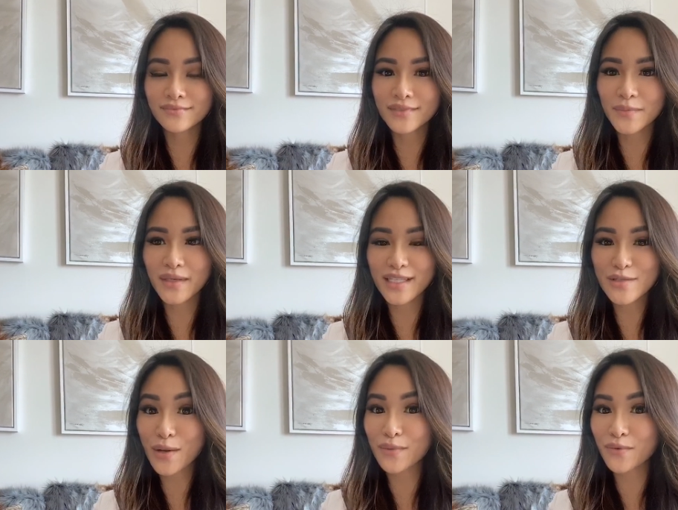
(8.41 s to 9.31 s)
I mean, that's
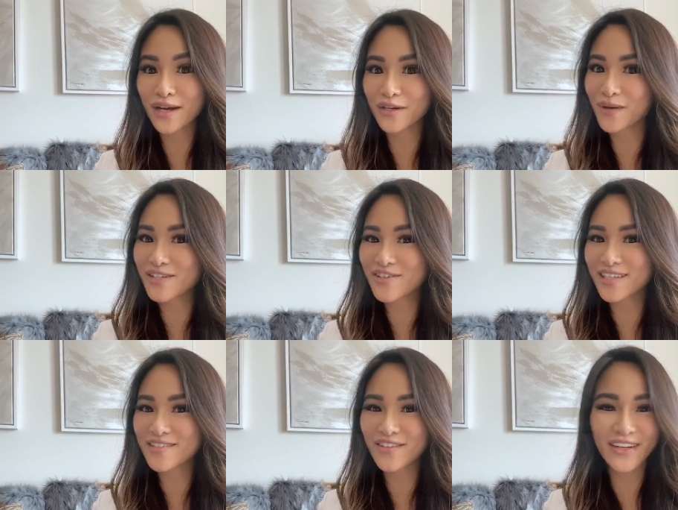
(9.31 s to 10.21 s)
probably why you're watching this
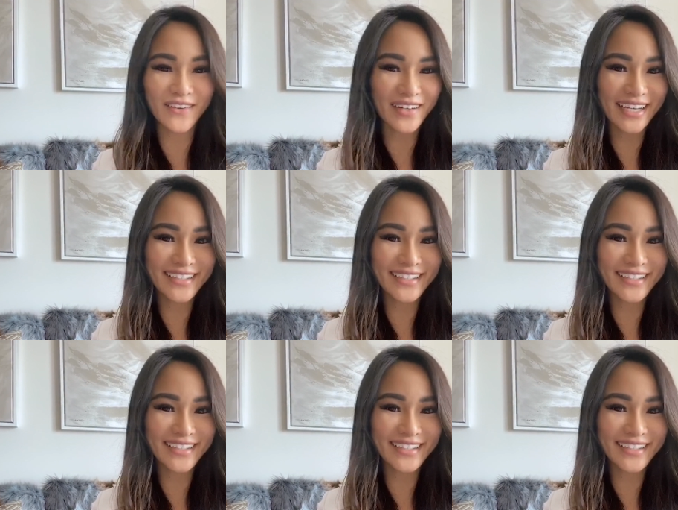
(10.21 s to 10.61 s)
video, right?